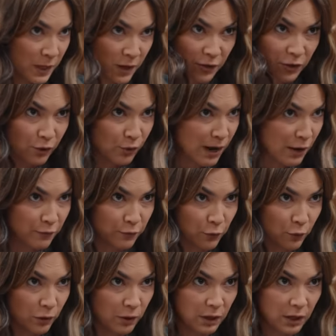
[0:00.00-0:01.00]
been on the ground
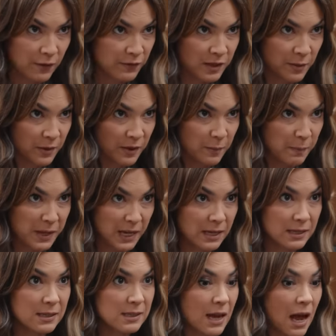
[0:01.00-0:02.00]
floor of some of the
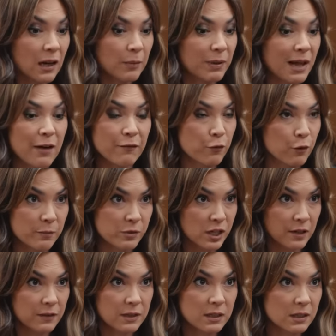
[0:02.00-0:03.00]
biggest tech platform
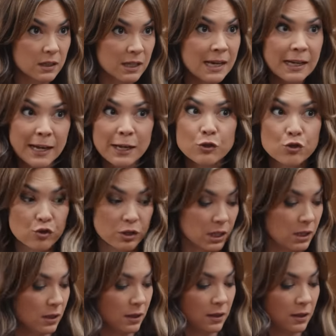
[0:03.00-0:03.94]
shifts in history.